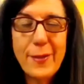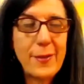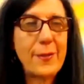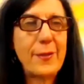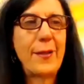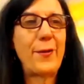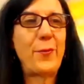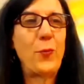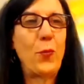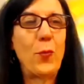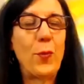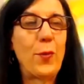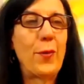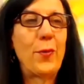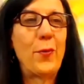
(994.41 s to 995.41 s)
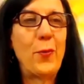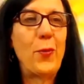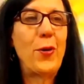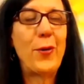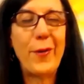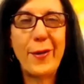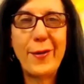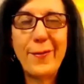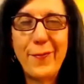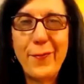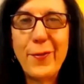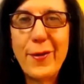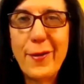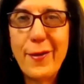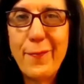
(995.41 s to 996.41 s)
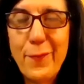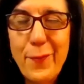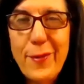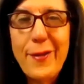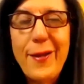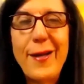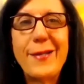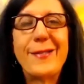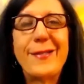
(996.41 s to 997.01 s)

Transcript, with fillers: It's like, whoa, I didn't real, realize